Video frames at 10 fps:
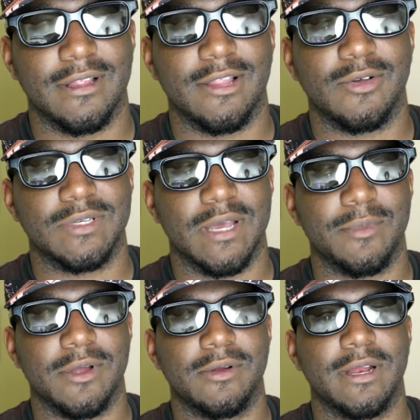long time
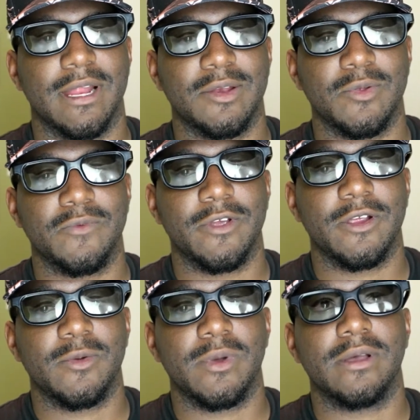ago that I knew
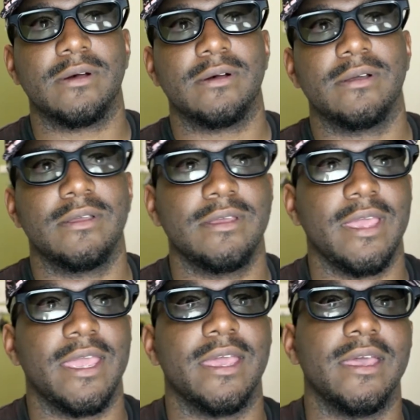very well,
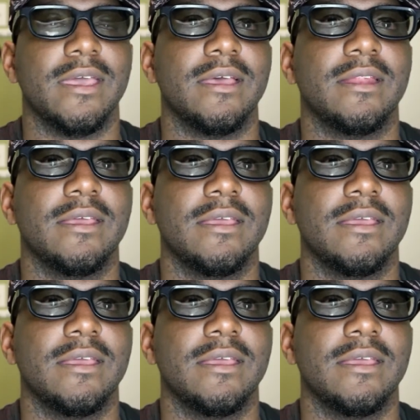and